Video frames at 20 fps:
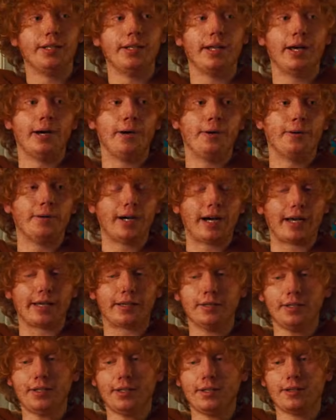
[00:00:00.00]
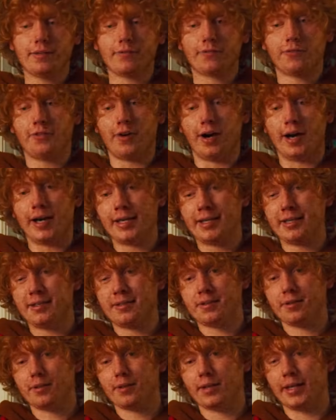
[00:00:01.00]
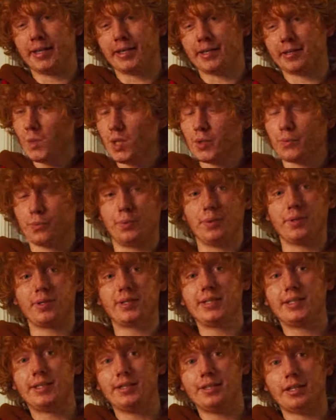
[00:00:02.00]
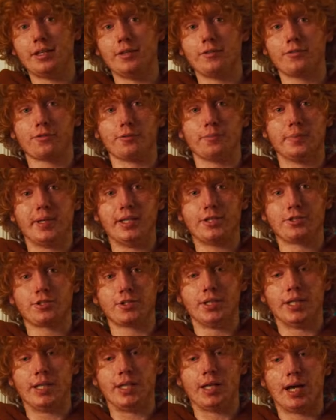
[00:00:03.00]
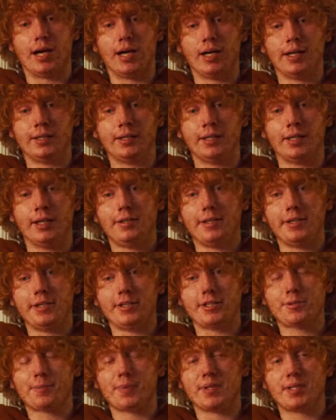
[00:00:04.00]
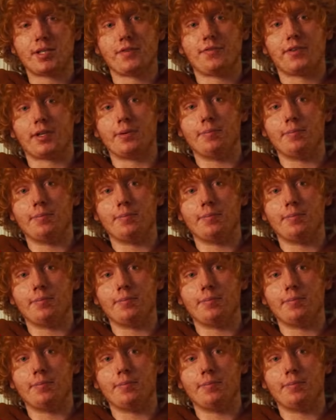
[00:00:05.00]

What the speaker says: Now, I couldn't find like really good information on the specific